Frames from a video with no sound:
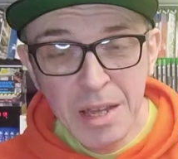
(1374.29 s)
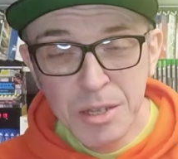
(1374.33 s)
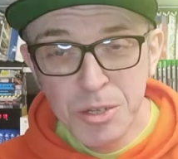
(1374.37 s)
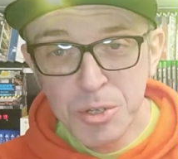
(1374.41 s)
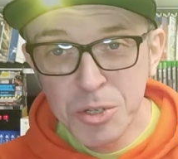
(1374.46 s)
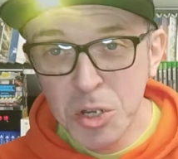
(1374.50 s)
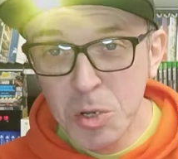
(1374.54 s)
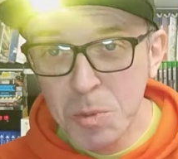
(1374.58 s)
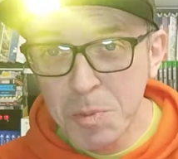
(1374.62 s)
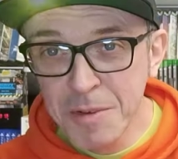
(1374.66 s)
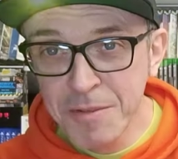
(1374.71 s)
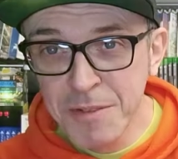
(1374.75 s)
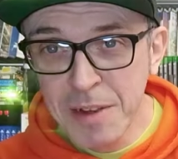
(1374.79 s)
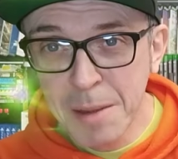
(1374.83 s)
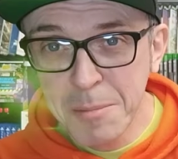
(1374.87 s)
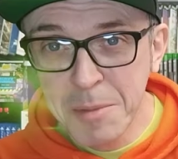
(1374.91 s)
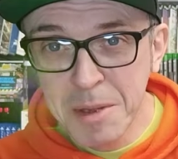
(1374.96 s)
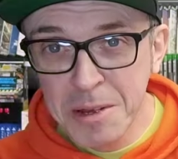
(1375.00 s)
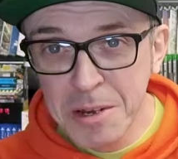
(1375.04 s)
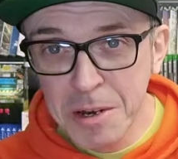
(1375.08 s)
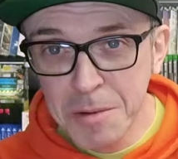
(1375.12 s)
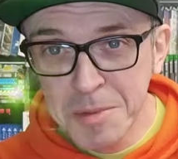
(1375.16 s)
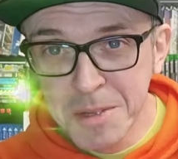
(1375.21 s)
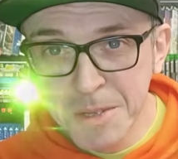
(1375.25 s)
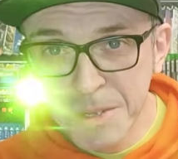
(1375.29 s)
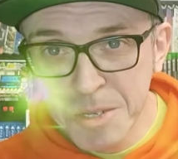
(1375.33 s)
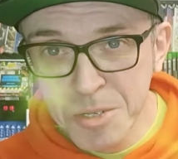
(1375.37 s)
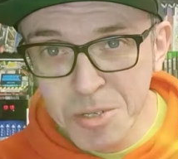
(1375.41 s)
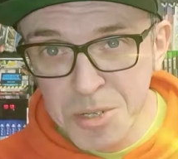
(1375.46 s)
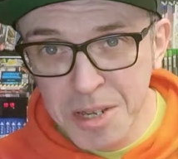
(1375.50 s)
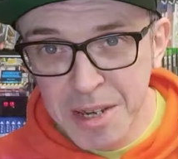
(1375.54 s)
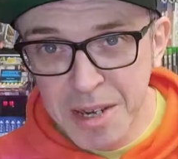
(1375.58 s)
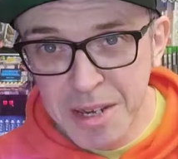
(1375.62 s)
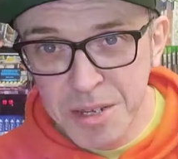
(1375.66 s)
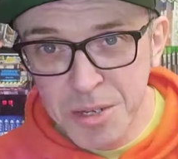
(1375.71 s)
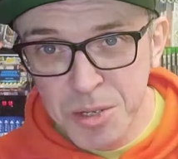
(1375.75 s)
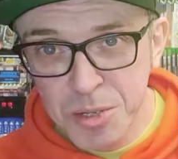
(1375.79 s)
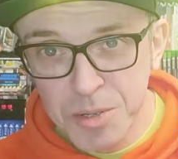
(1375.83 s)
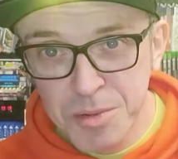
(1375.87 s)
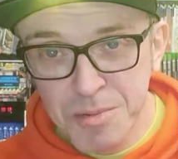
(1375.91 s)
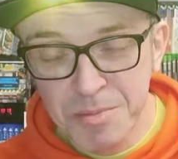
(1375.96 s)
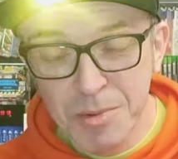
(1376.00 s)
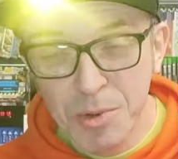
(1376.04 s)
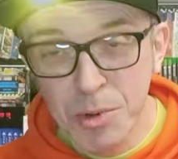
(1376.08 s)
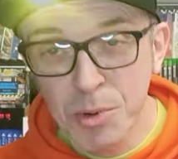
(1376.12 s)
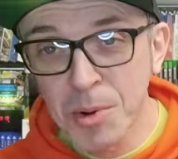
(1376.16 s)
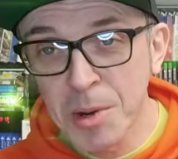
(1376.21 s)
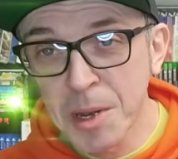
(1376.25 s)
Super Famicom in this case.
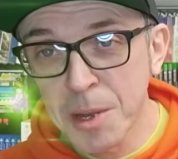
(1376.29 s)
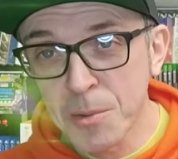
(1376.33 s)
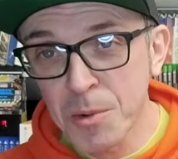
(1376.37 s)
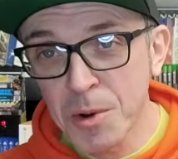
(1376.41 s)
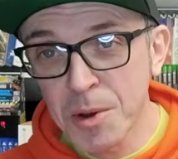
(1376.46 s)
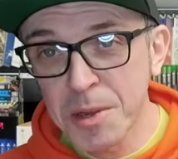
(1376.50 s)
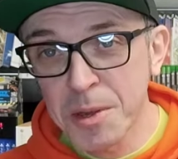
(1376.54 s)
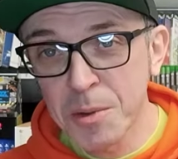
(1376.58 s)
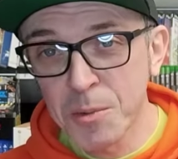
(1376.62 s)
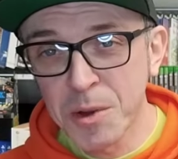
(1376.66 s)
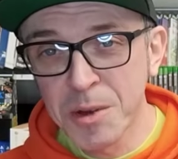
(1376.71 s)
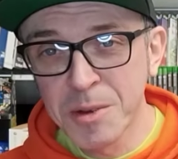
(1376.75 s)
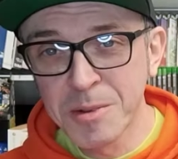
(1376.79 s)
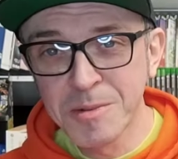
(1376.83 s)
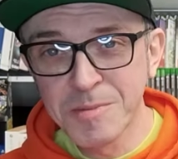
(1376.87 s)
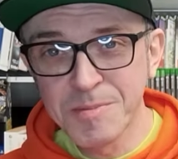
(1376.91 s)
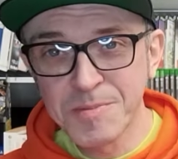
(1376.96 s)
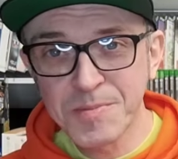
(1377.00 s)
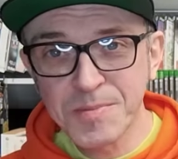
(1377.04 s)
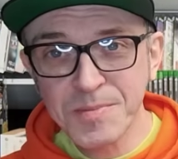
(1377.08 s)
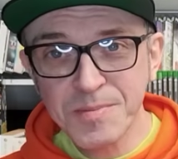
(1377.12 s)
Call it what you will.